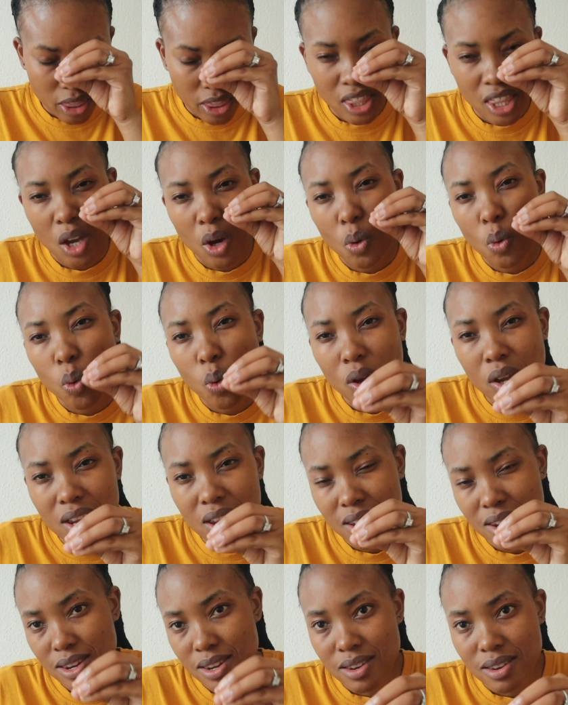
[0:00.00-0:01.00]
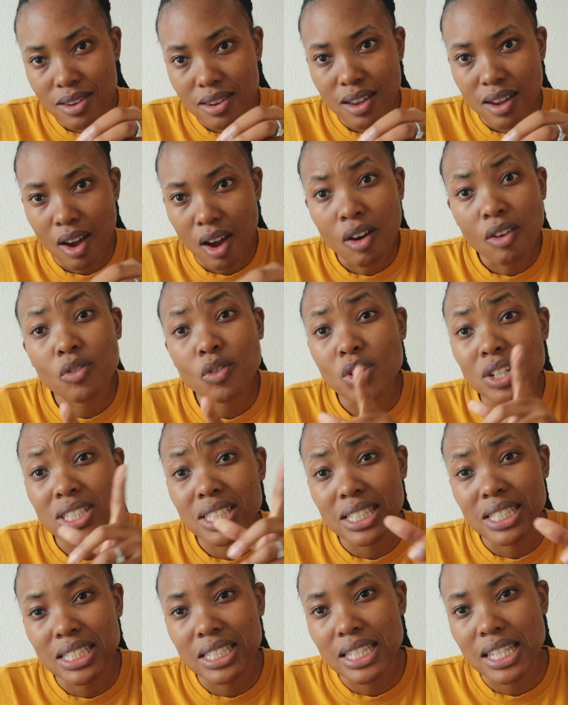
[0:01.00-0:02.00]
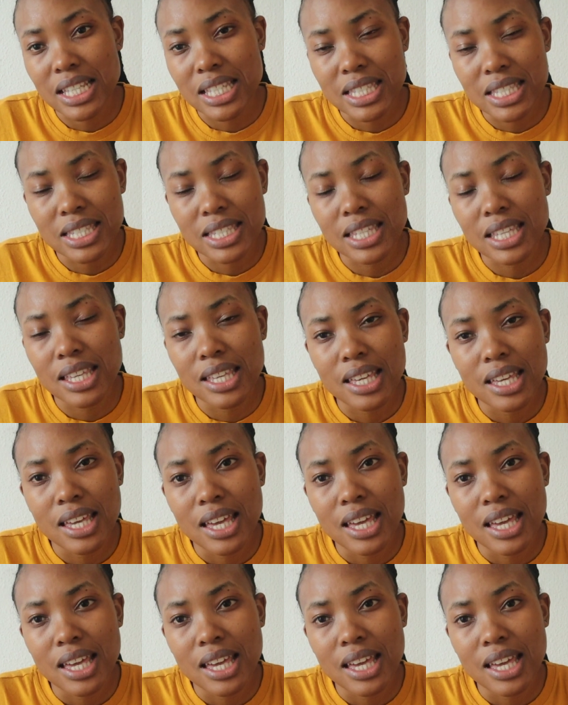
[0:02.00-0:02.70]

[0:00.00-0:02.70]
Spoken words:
the queen of consistency,